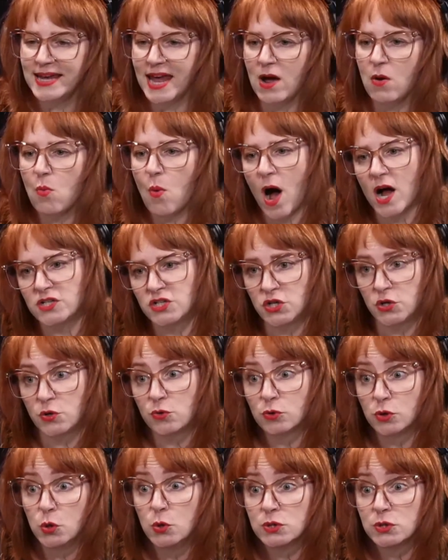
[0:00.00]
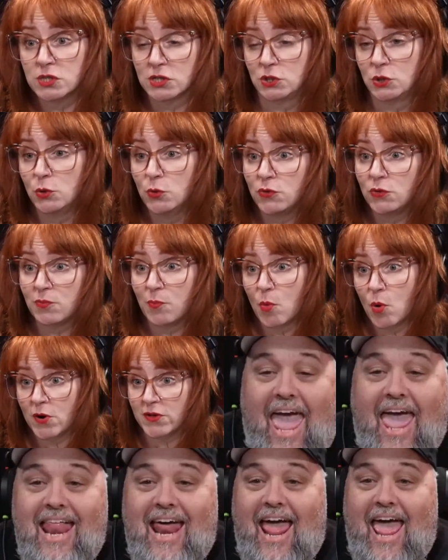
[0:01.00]
watch you lose a tooth more
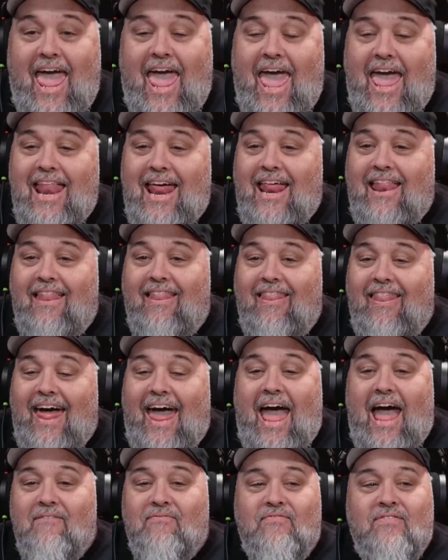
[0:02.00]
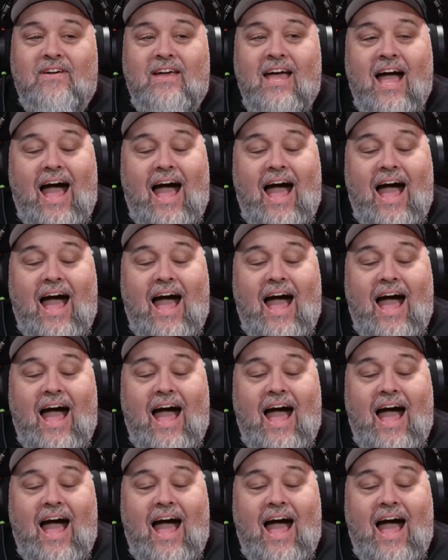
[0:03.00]
than once with the same effect.